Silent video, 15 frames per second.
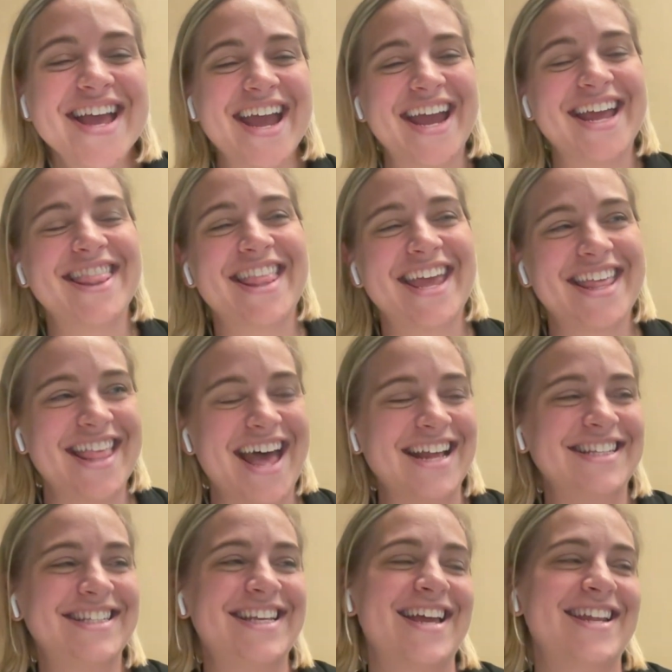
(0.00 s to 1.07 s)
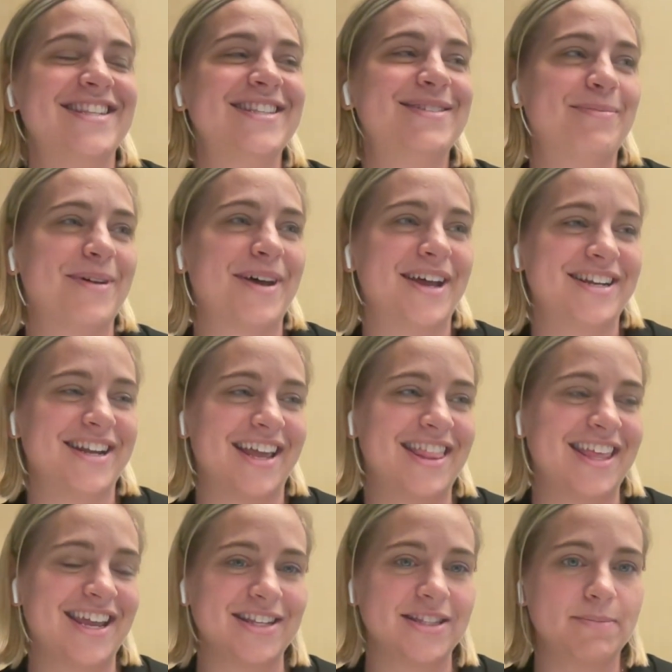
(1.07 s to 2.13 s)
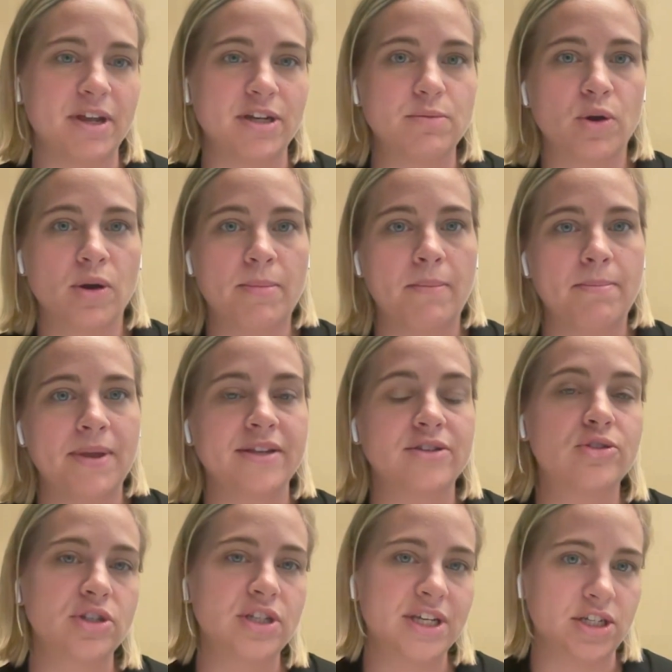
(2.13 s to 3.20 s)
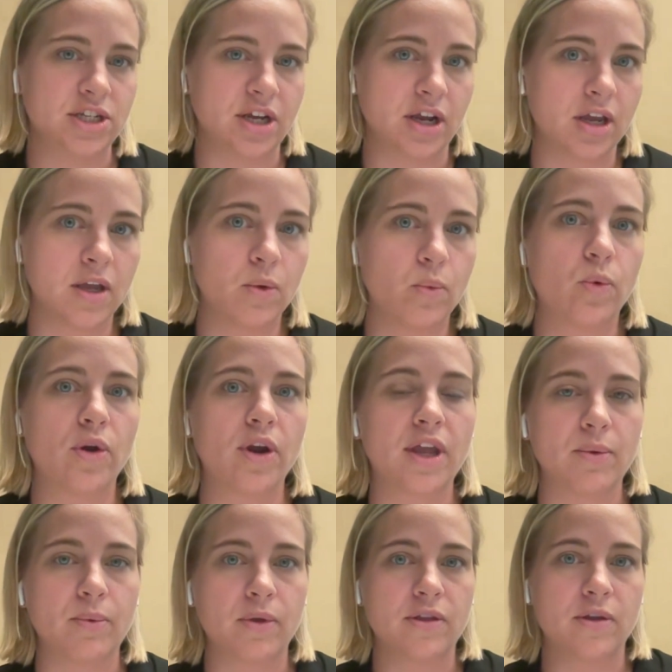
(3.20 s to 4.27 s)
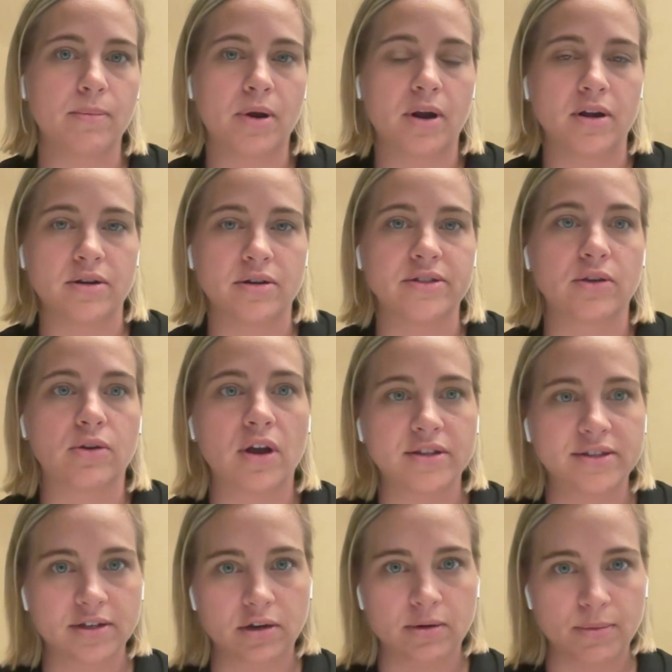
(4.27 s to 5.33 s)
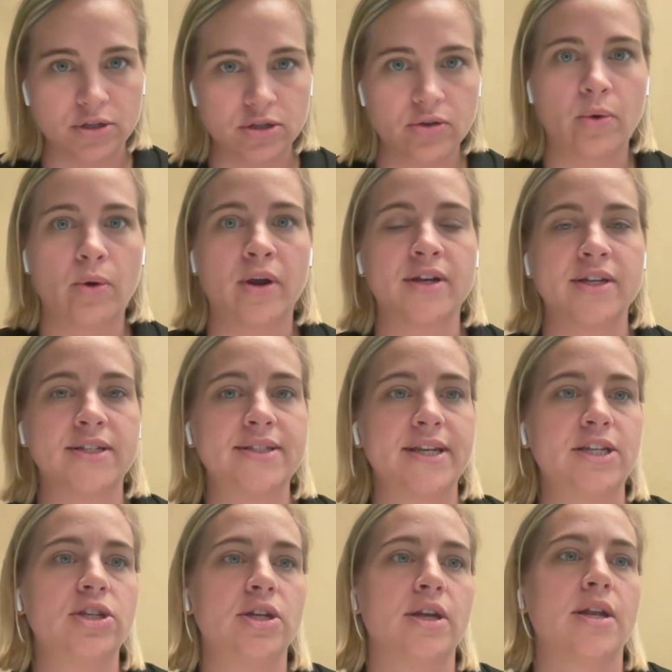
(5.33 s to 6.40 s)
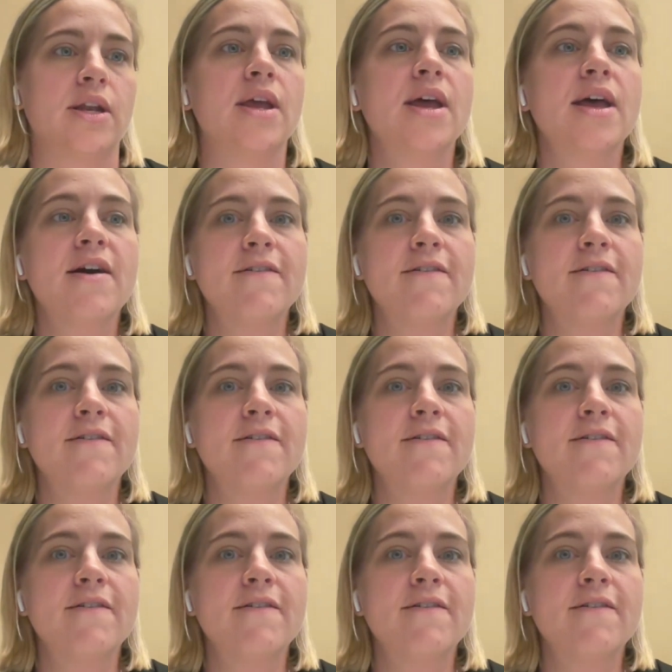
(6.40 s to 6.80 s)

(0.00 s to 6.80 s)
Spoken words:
in that sense. But I think it's much more about being strategic, working with your partners across the commercial organization,